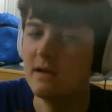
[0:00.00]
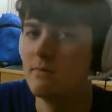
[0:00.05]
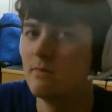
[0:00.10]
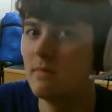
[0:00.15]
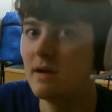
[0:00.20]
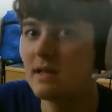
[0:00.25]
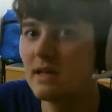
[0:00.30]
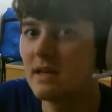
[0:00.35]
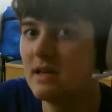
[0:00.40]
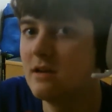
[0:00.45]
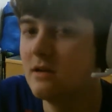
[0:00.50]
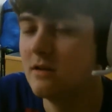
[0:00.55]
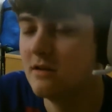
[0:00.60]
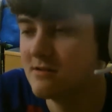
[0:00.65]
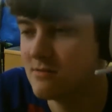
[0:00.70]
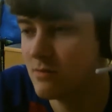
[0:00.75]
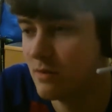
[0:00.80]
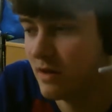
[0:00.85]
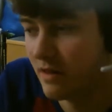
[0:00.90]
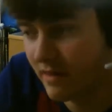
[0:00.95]
My Kindle is
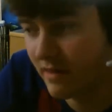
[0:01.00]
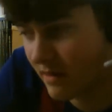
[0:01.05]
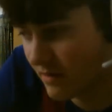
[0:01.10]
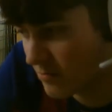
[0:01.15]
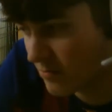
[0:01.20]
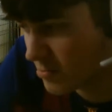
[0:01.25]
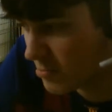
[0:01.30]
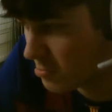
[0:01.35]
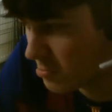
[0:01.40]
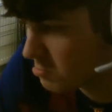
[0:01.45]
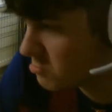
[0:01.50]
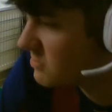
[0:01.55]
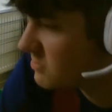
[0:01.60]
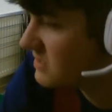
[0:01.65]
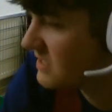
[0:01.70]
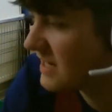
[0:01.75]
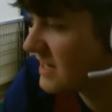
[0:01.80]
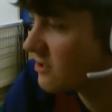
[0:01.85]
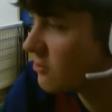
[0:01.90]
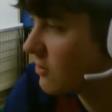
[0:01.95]
worth
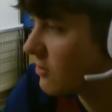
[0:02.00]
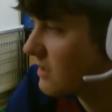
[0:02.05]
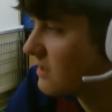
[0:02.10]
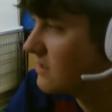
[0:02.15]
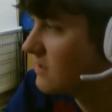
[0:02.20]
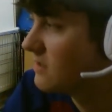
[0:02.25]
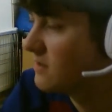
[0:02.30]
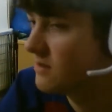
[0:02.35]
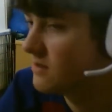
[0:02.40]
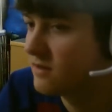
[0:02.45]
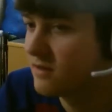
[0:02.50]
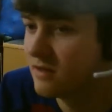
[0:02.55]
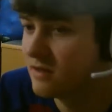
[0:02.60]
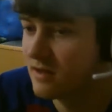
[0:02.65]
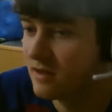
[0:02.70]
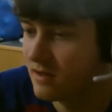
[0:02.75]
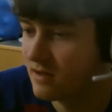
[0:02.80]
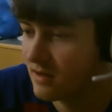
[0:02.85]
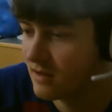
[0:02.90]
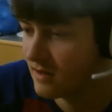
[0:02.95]
10 grand,
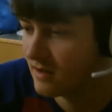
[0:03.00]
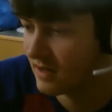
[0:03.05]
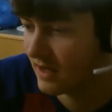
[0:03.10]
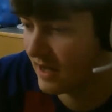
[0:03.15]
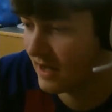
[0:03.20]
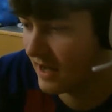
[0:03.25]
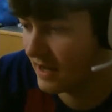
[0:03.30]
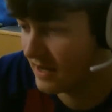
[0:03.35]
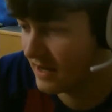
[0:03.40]
and